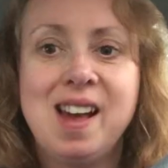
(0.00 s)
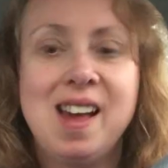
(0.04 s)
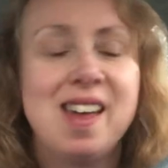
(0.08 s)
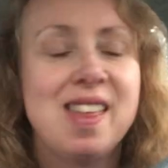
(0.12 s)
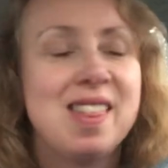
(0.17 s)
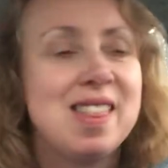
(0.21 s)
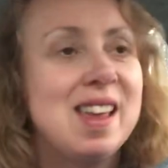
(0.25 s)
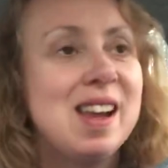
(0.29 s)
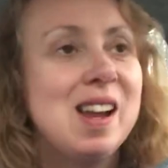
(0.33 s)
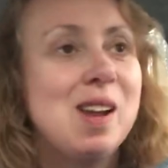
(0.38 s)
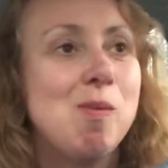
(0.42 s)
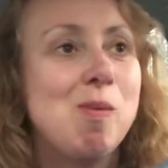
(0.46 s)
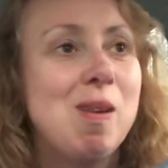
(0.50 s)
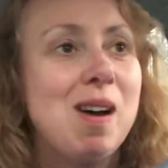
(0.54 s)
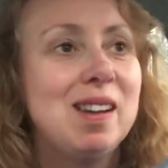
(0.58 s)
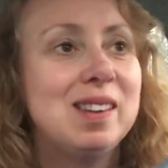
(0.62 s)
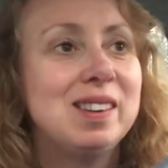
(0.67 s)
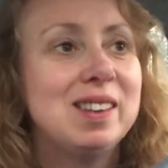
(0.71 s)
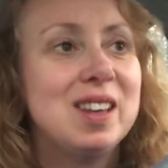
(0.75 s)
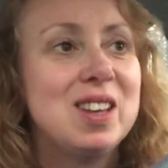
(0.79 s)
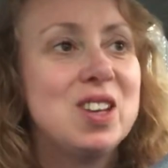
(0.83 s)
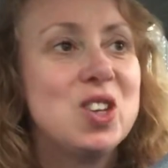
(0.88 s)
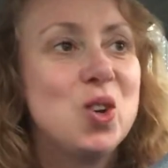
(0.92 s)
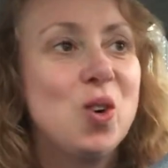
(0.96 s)
Think
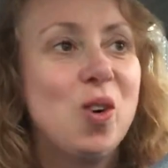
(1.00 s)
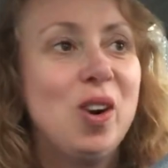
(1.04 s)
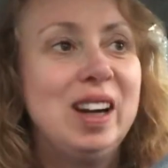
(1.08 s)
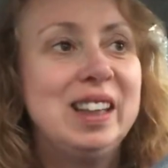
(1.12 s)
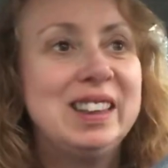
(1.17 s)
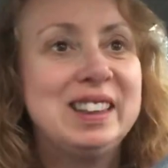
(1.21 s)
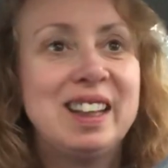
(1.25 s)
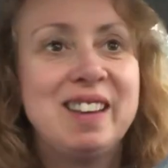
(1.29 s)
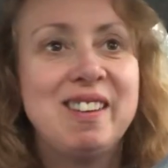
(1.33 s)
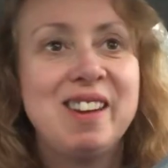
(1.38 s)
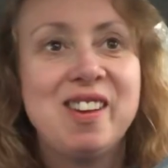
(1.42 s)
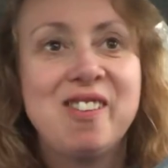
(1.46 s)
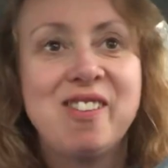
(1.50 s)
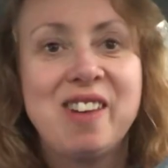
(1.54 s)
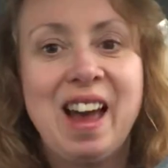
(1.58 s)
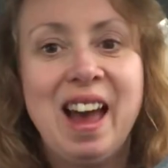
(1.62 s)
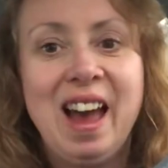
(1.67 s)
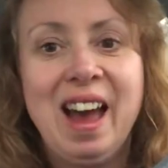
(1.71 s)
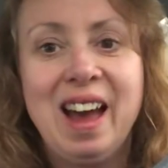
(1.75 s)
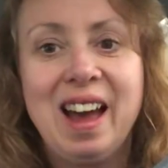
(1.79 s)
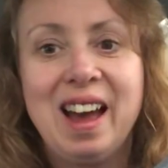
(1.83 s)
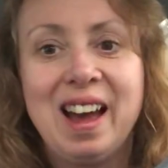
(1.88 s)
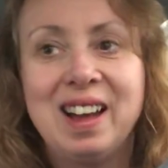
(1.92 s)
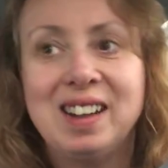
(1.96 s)
about the joys that you've
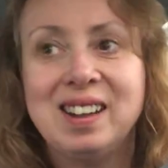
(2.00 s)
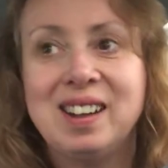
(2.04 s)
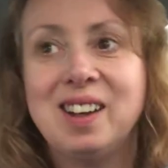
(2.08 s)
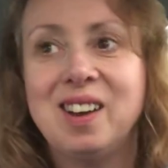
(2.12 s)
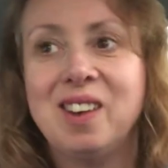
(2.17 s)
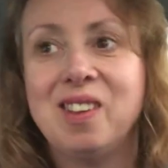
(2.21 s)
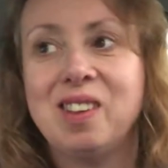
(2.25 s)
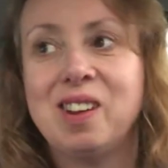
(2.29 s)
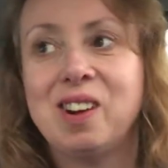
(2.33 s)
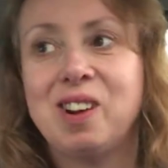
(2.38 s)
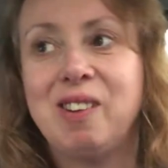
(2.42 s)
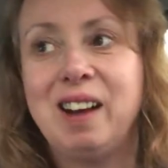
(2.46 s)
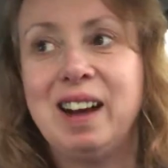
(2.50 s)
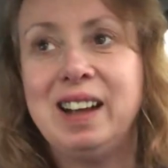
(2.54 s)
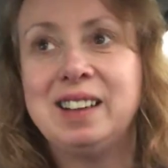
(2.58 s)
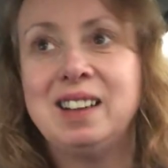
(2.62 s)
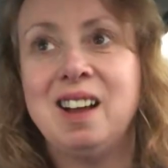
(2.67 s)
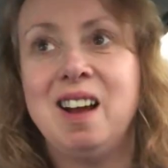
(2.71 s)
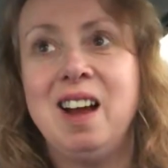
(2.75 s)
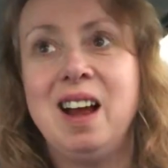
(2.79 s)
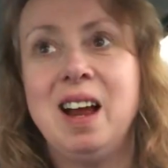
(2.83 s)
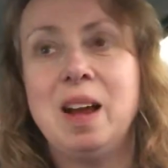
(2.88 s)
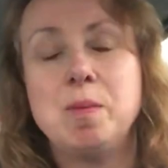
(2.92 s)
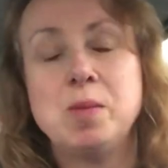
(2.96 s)
had, the great
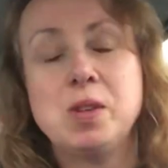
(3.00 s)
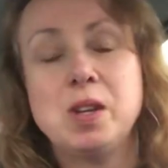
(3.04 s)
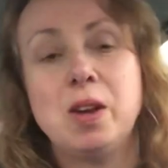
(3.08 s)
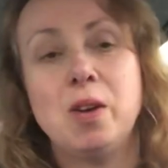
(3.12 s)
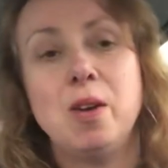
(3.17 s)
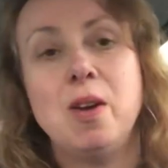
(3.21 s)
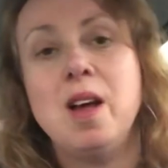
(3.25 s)
times.